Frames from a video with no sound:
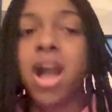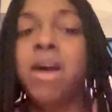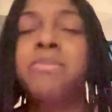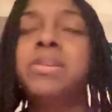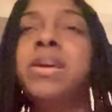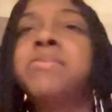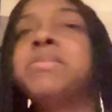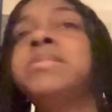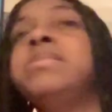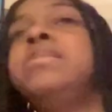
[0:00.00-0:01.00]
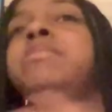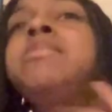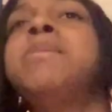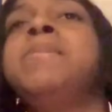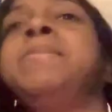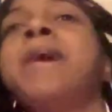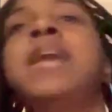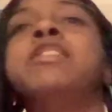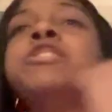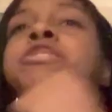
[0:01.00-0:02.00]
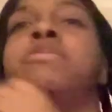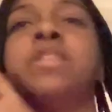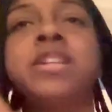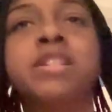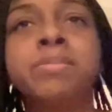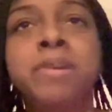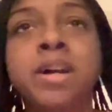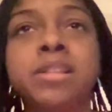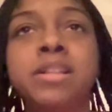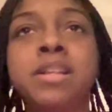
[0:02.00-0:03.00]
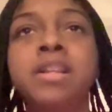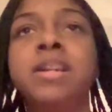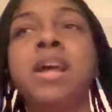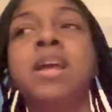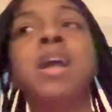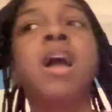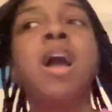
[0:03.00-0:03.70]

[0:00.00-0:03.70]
I would never, you know, be mad at you for this. But at the end of the day,